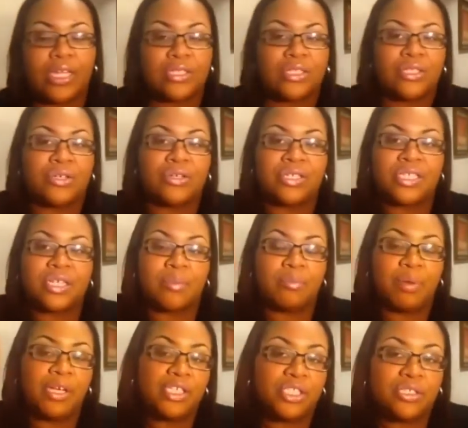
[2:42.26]
insert
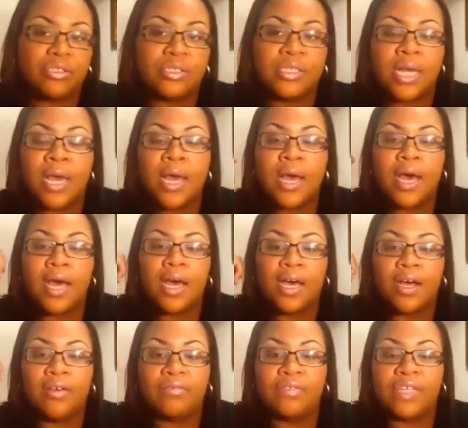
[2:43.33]
some pictures
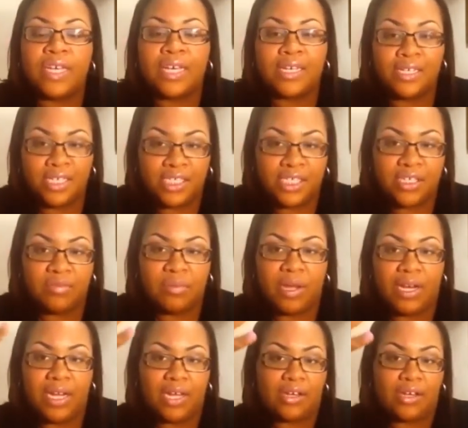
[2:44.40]
of the condition of my